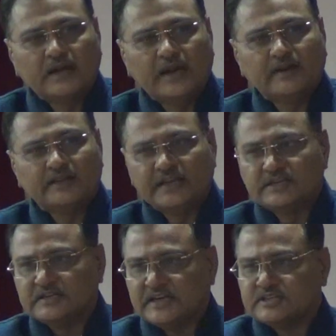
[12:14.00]
and there
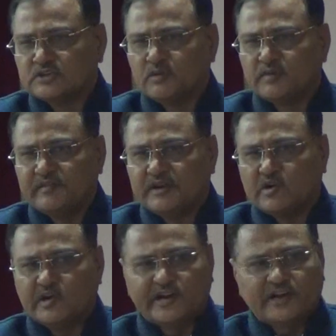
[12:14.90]
is a tradition of
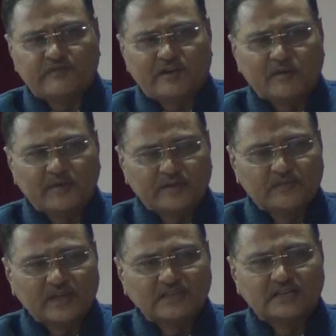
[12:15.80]
giving contract
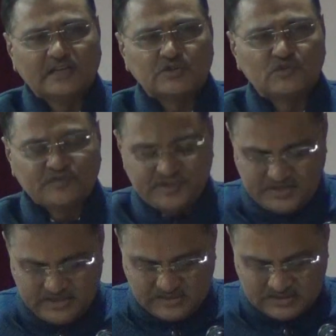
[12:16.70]
farming as regards to
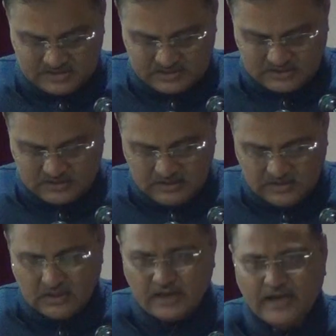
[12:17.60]
fishing is concerned.
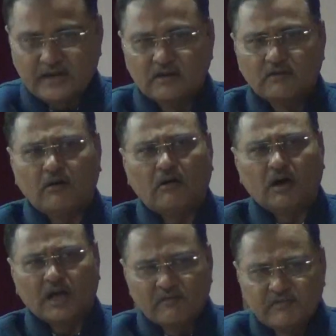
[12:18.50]
And
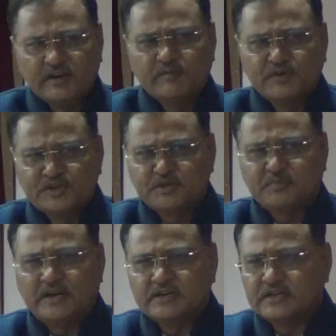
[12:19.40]
every
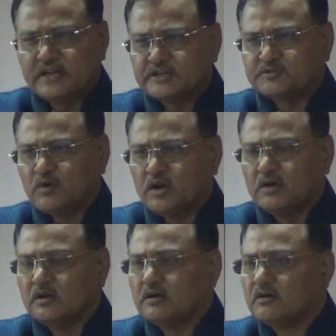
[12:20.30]
municipality and
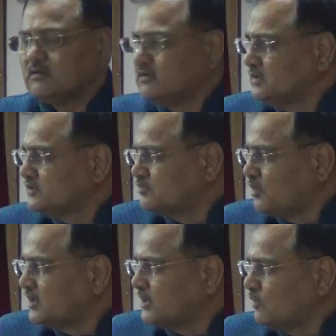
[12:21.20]
small
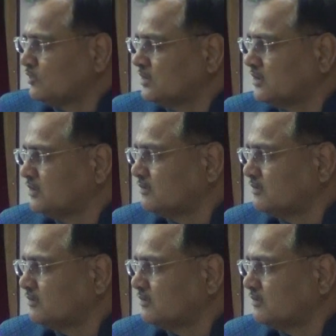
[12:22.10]
town